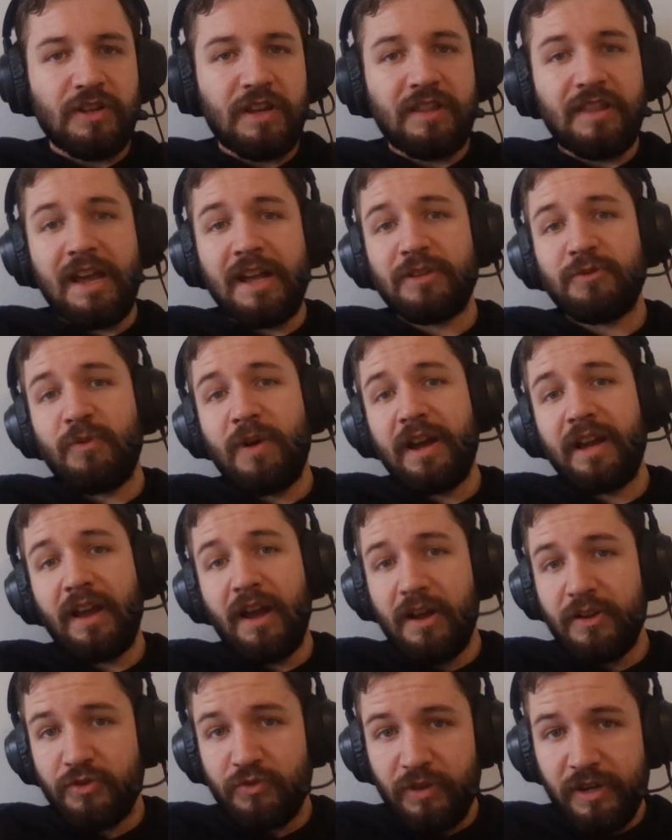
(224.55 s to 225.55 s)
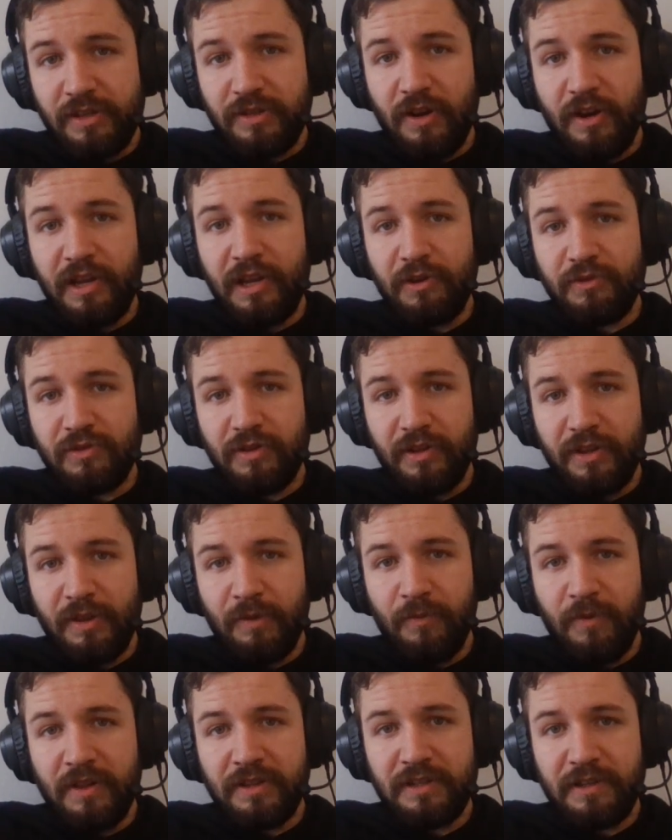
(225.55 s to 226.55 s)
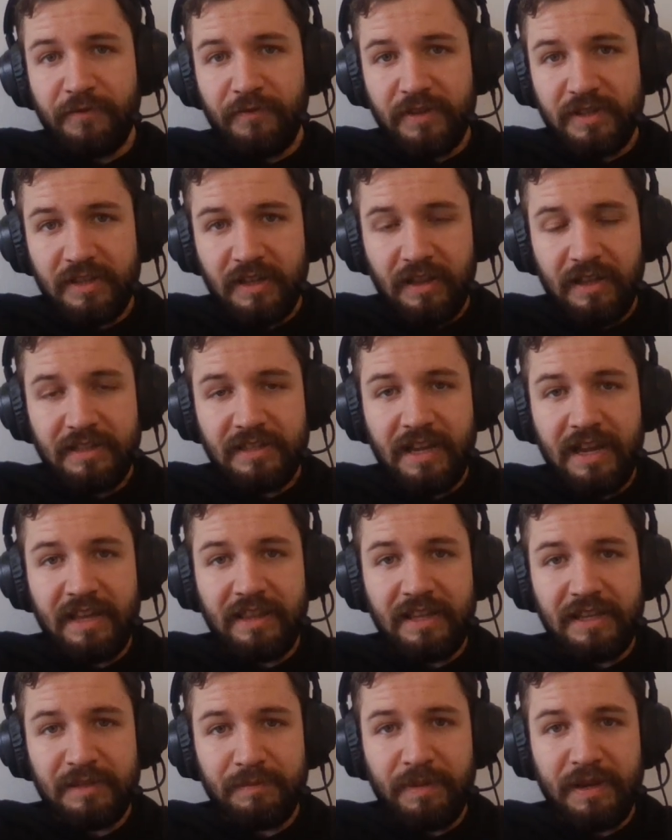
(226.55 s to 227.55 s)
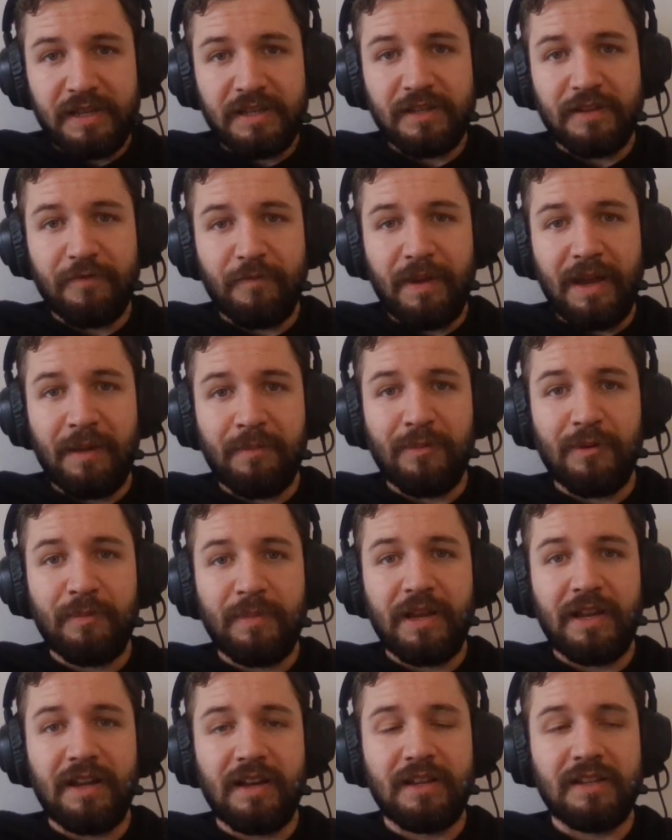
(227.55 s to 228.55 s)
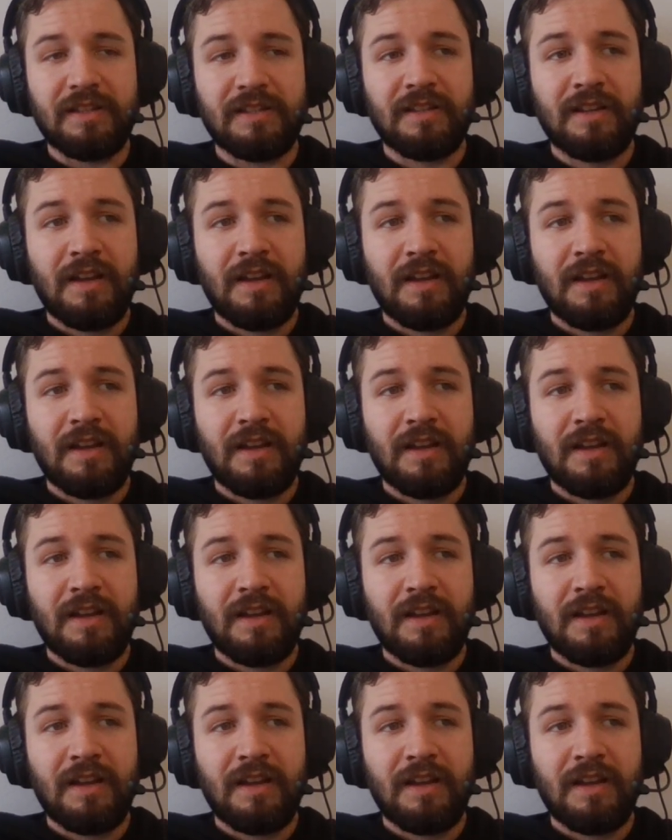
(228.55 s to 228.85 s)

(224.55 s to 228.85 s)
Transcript: And that's why countries are usually the ones to facilitate these pieces of paper, because